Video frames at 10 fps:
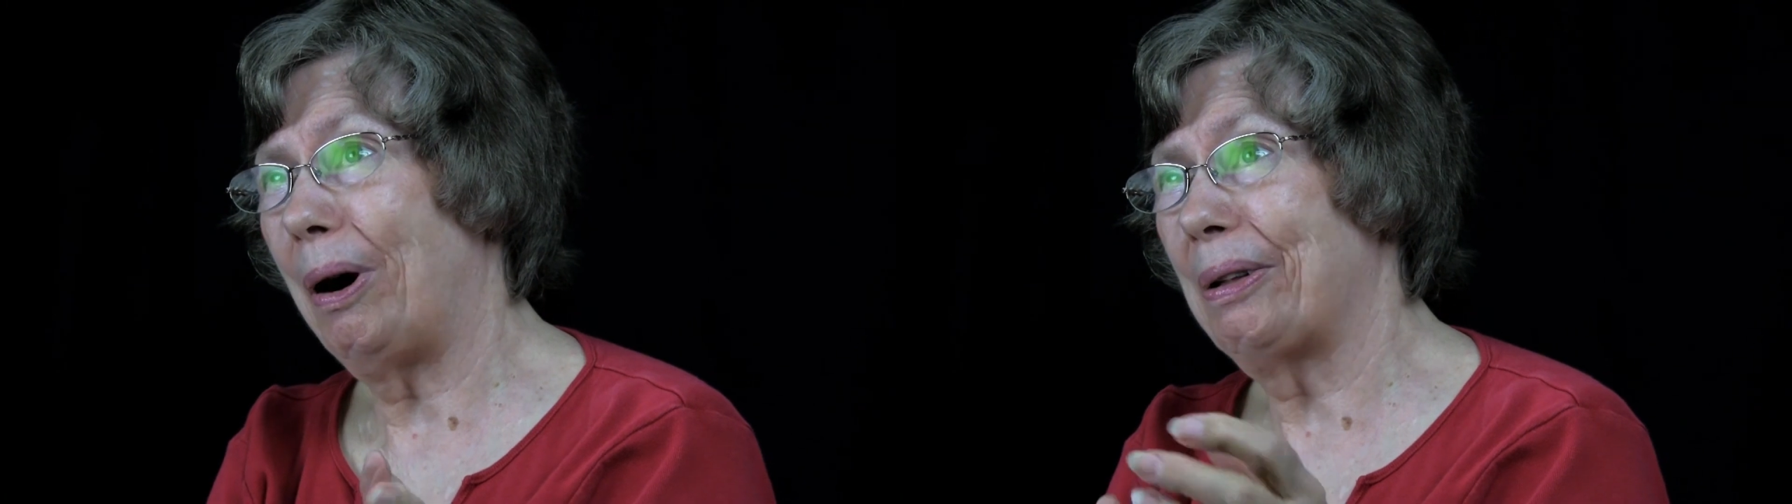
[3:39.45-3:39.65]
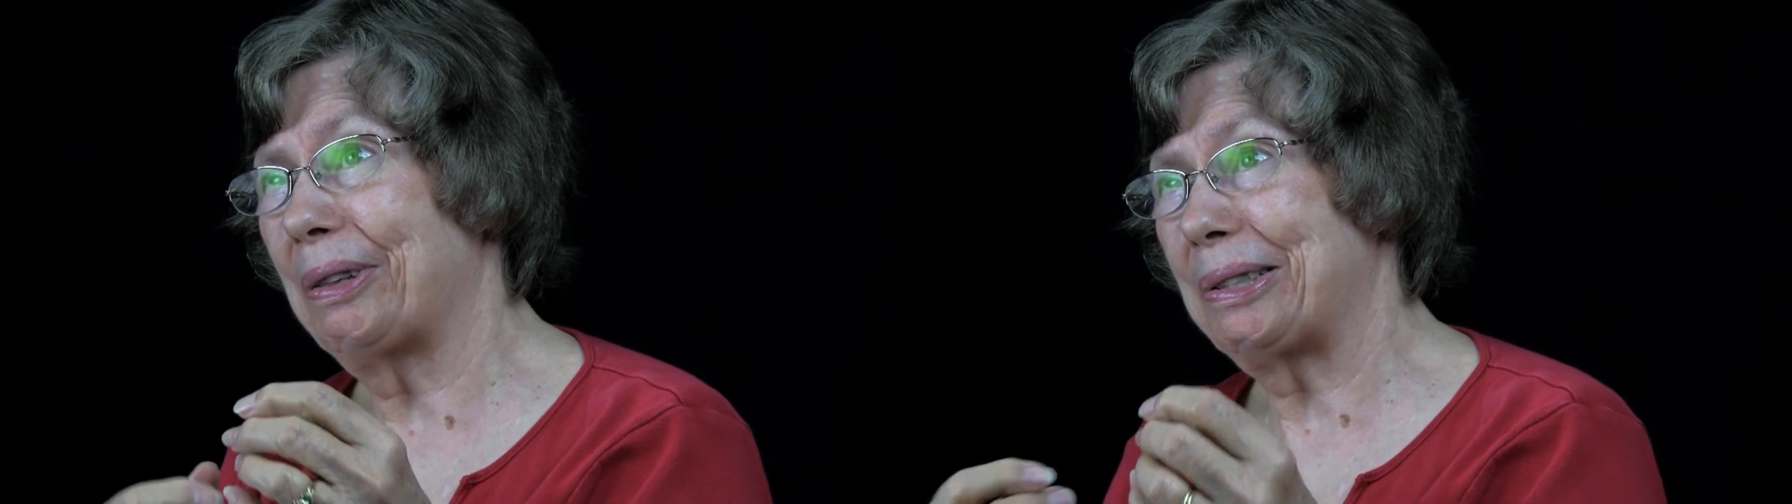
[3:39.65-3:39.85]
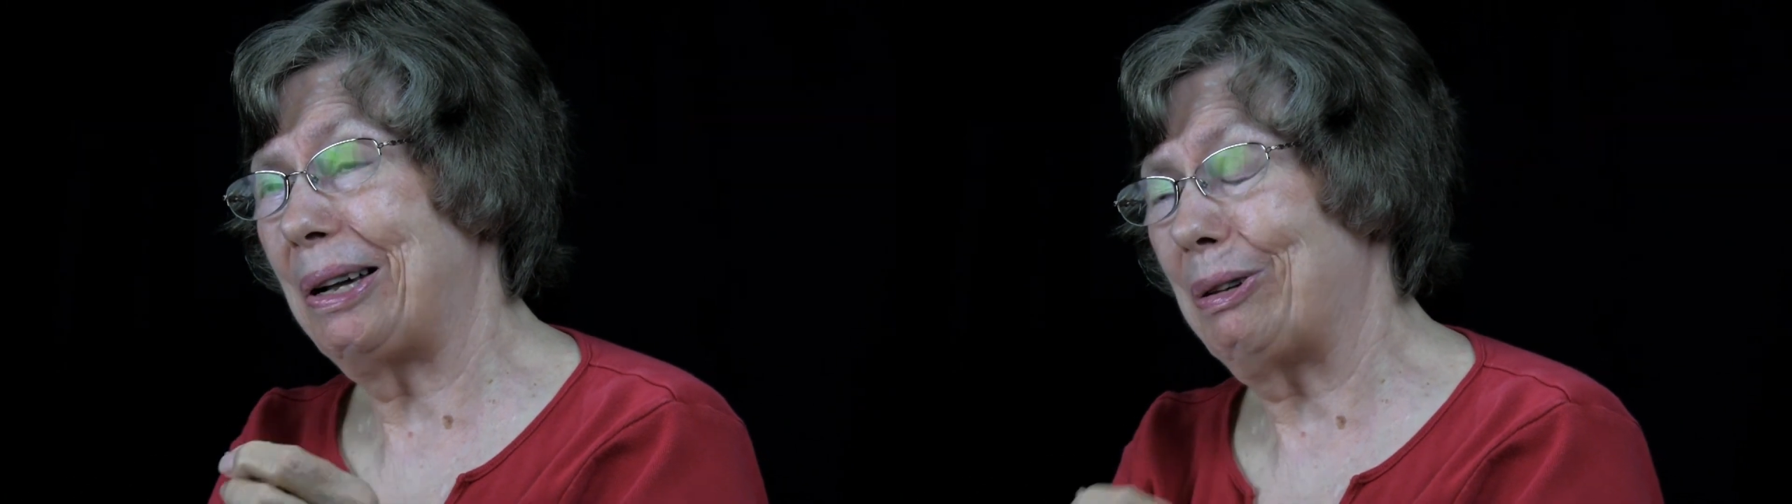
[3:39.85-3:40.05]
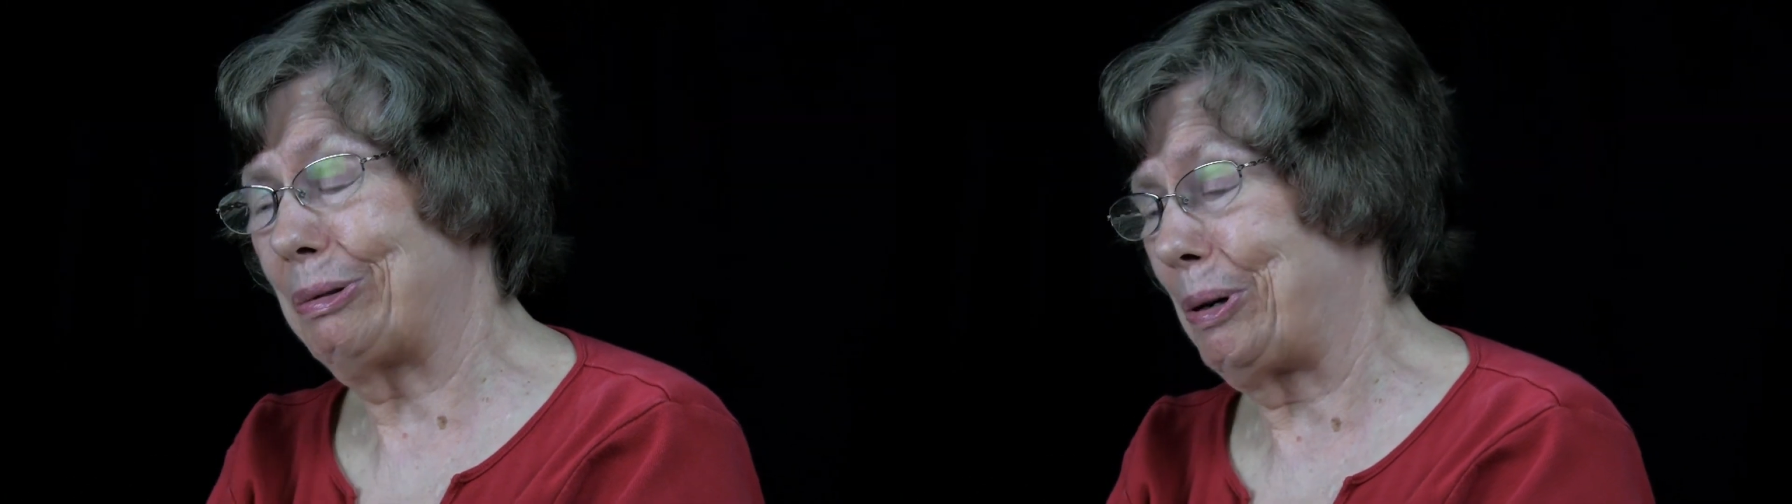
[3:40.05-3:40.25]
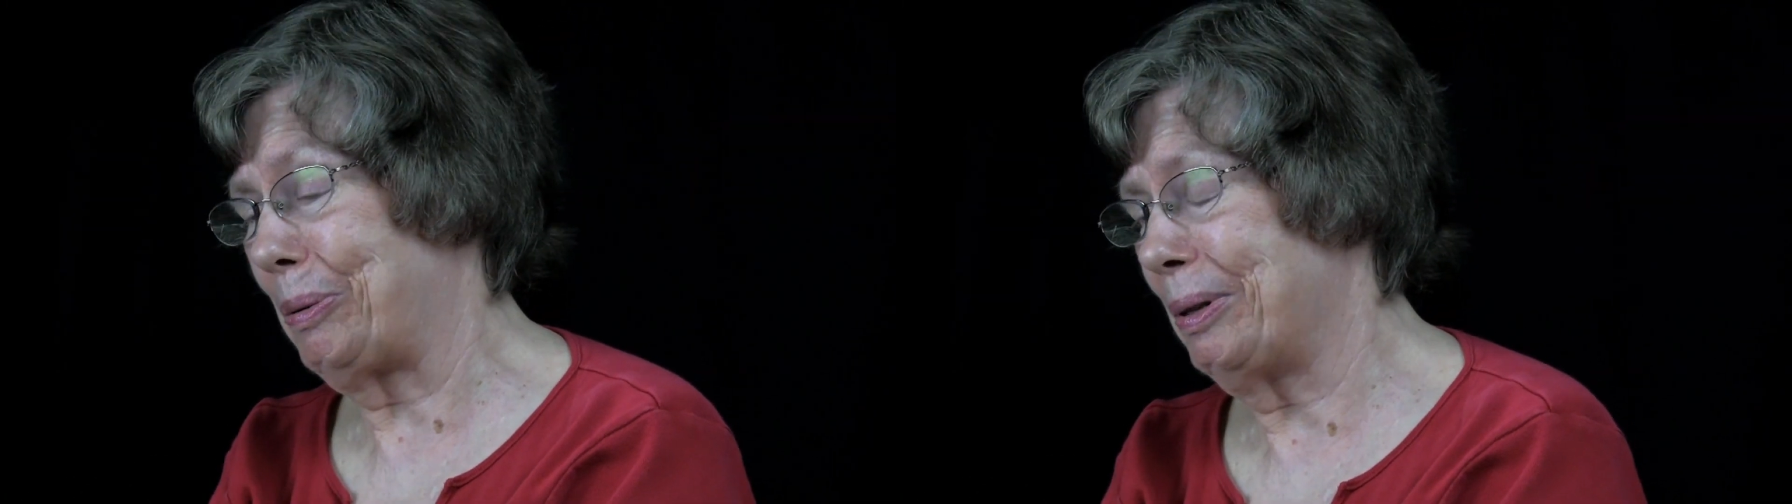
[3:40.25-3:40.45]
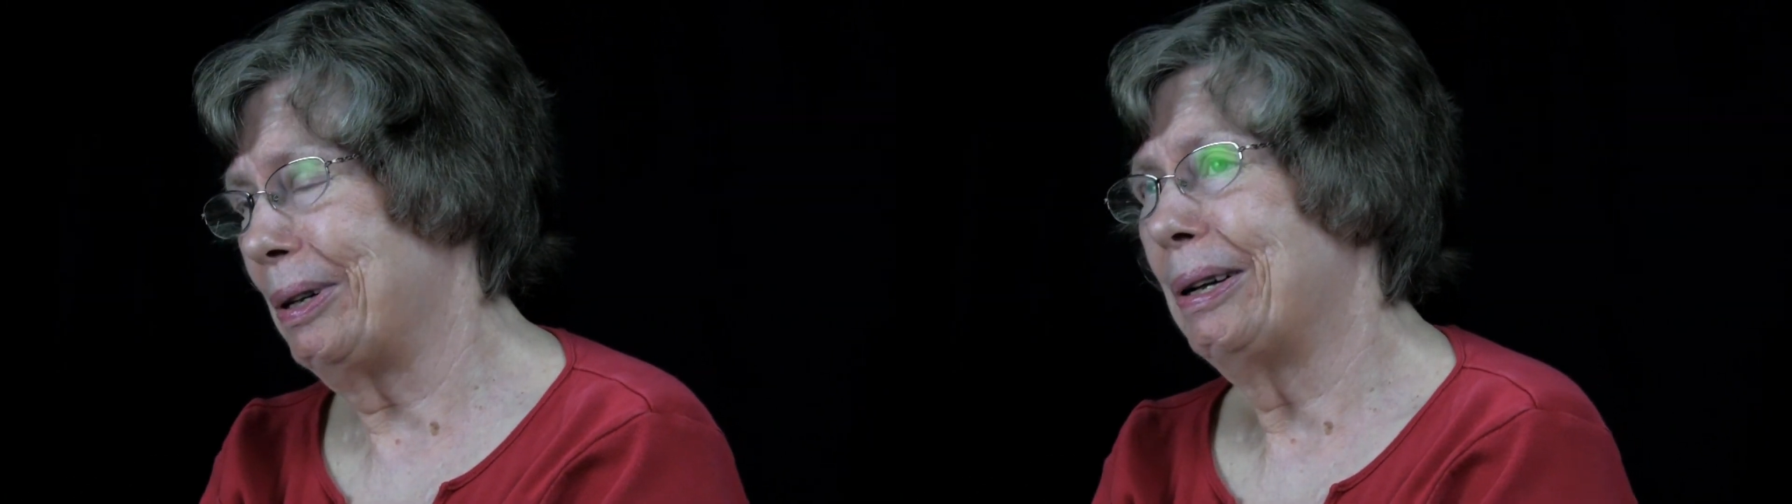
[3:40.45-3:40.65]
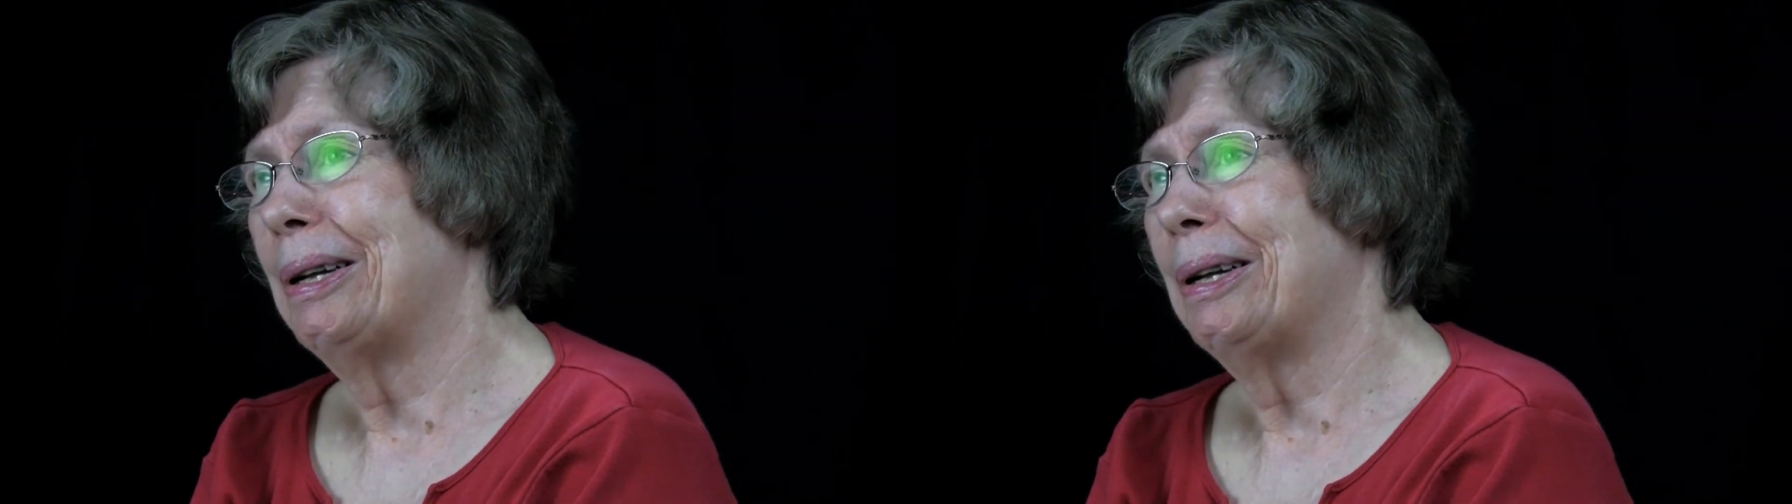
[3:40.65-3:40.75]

on the telephone